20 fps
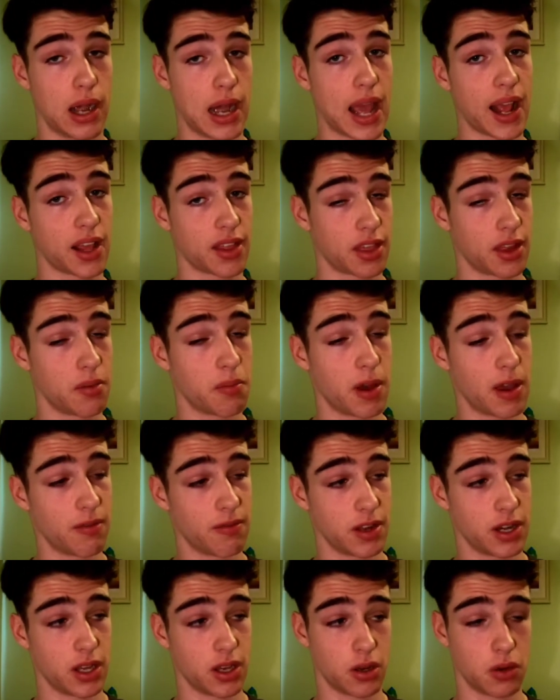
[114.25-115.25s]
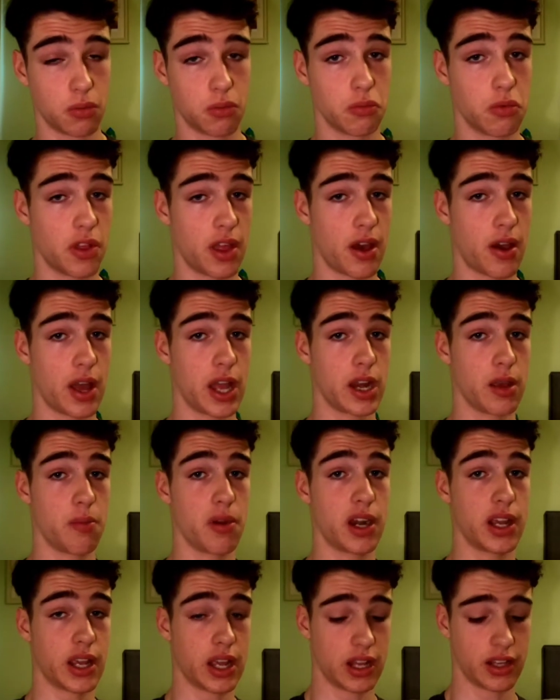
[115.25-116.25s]
lengthen my video without
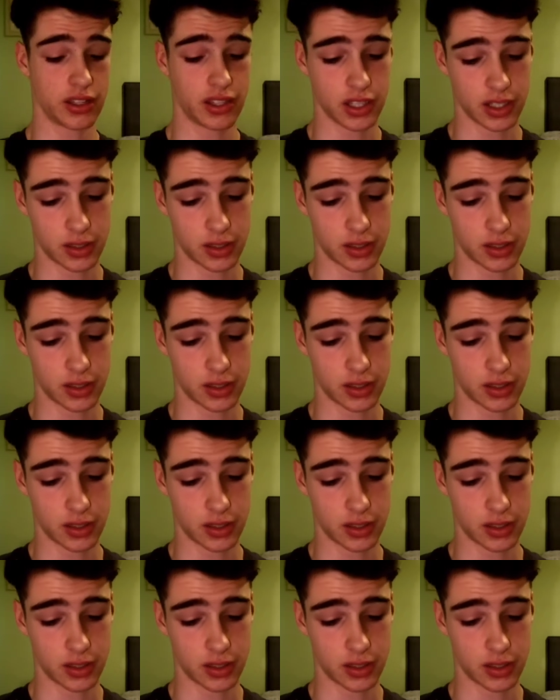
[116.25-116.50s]
anybody getting